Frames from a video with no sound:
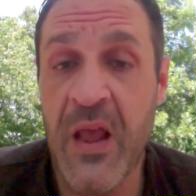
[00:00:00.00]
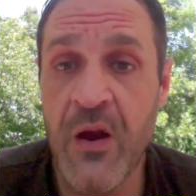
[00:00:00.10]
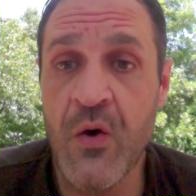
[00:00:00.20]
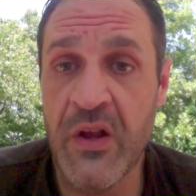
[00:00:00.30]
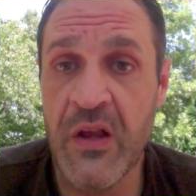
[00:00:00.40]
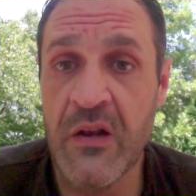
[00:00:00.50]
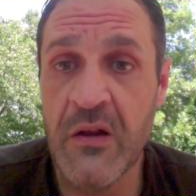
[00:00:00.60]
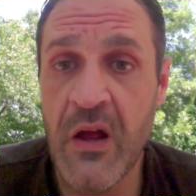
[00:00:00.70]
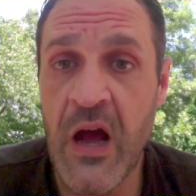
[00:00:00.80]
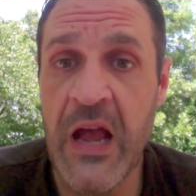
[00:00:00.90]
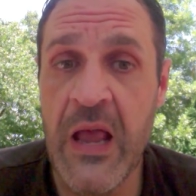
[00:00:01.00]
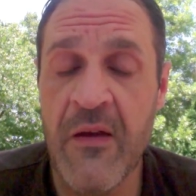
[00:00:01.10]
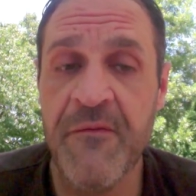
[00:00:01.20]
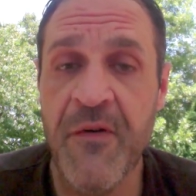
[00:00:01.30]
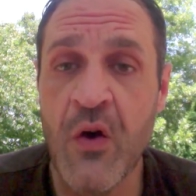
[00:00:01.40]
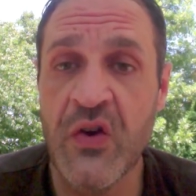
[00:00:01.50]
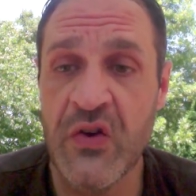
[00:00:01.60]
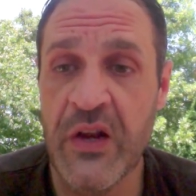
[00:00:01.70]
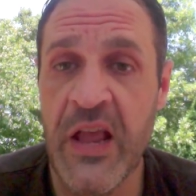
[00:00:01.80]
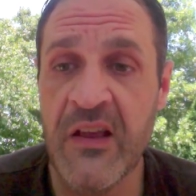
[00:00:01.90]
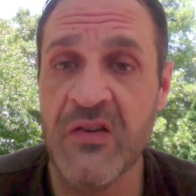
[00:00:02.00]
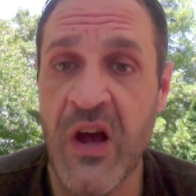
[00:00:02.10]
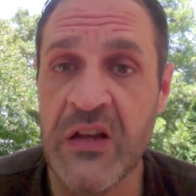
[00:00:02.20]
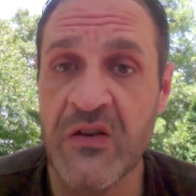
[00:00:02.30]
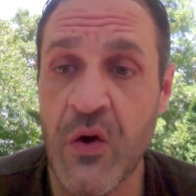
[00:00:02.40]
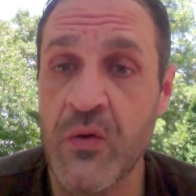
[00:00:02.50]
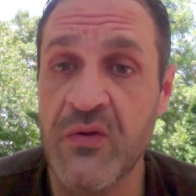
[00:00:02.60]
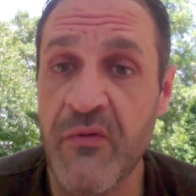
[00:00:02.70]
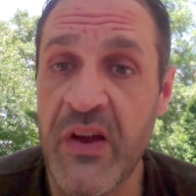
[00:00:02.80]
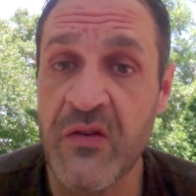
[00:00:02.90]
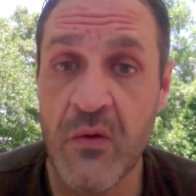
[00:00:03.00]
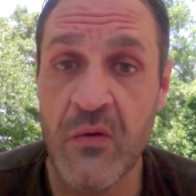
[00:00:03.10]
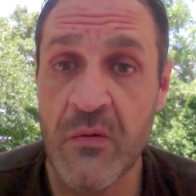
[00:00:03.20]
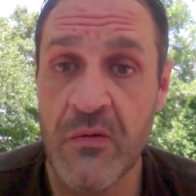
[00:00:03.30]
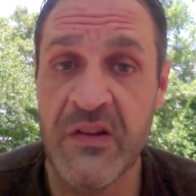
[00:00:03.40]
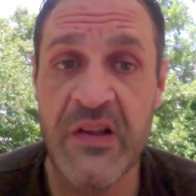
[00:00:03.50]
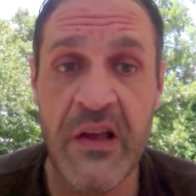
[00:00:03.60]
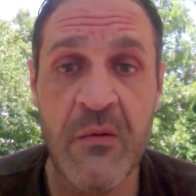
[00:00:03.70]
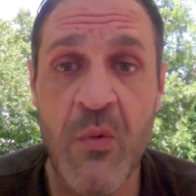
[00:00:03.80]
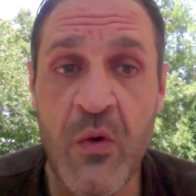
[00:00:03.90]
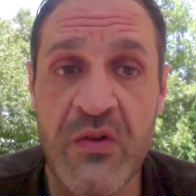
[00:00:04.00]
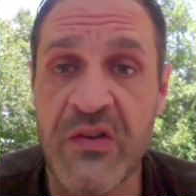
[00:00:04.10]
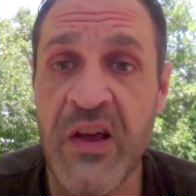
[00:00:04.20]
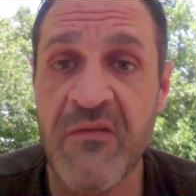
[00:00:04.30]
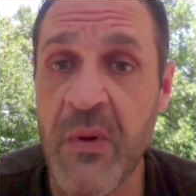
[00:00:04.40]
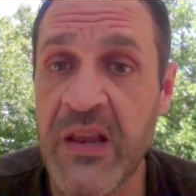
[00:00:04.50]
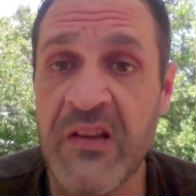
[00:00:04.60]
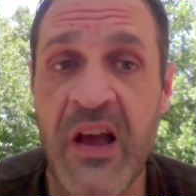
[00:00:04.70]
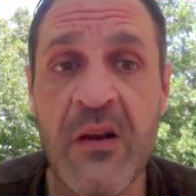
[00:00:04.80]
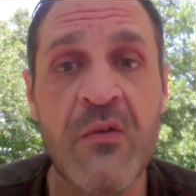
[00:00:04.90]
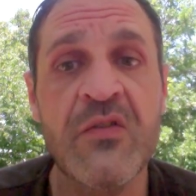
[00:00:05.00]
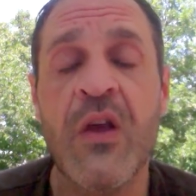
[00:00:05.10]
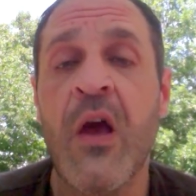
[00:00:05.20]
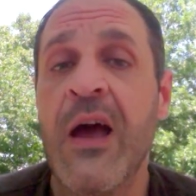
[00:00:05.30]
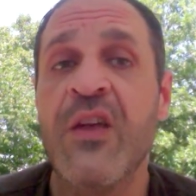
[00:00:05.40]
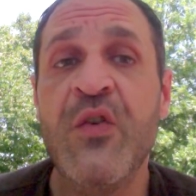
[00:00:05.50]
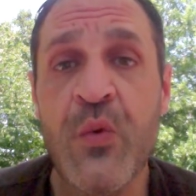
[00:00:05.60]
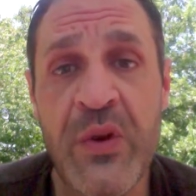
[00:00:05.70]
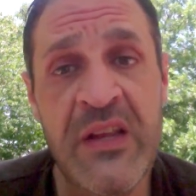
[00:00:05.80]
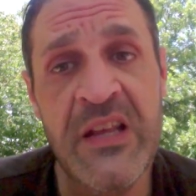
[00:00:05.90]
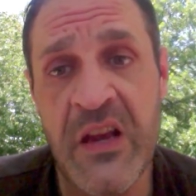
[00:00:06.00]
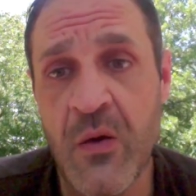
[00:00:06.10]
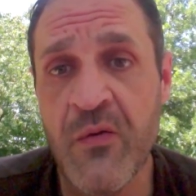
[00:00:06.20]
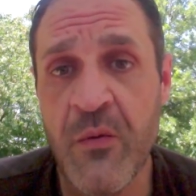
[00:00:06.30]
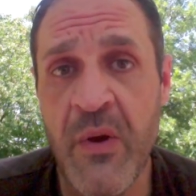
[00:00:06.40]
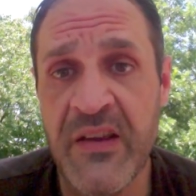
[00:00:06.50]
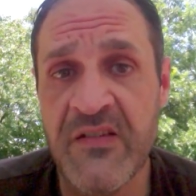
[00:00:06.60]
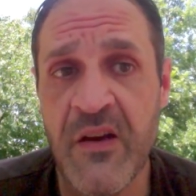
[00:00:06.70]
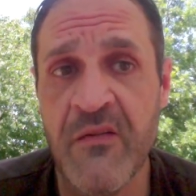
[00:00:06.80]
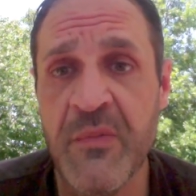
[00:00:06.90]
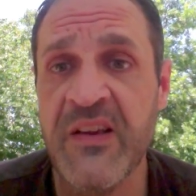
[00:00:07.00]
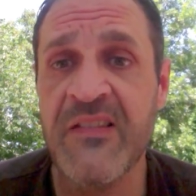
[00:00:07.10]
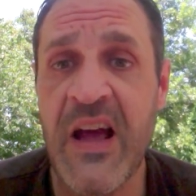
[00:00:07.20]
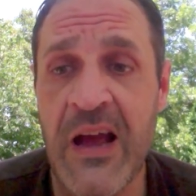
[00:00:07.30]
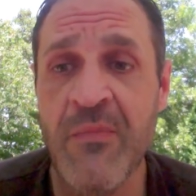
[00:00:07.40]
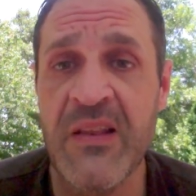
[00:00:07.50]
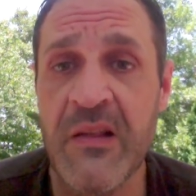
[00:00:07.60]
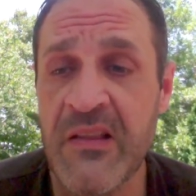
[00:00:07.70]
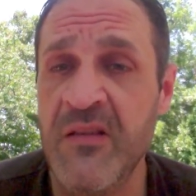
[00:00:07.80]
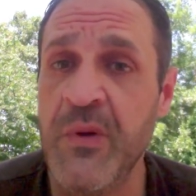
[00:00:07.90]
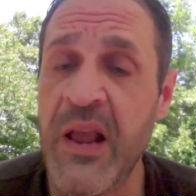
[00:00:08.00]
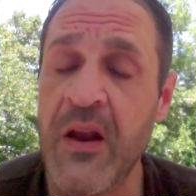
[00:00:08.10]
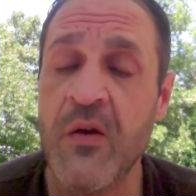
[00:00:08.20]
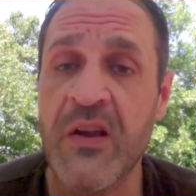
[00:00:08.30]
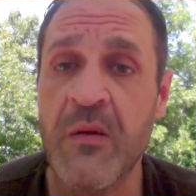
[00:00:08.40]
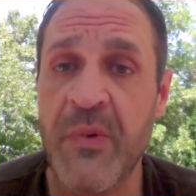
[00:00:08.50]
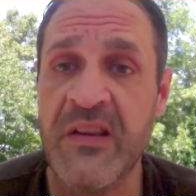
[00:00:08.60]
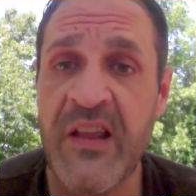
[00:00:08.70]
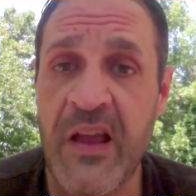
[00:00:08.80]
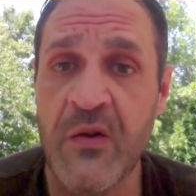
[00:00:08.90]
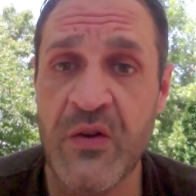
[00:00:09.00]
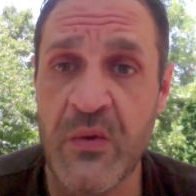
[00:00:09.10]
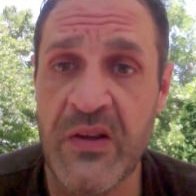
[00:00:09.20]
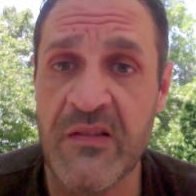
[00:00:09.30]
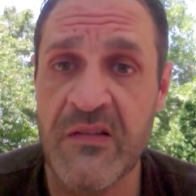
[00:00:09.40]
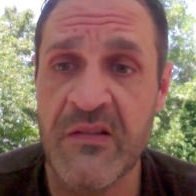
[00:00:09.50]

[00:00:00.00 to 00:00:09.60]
arrogant. I function as God's chosen vessel, the second Moses. I have many titles. You need to get over myself because I'm not the least bit arrogant by telling you this.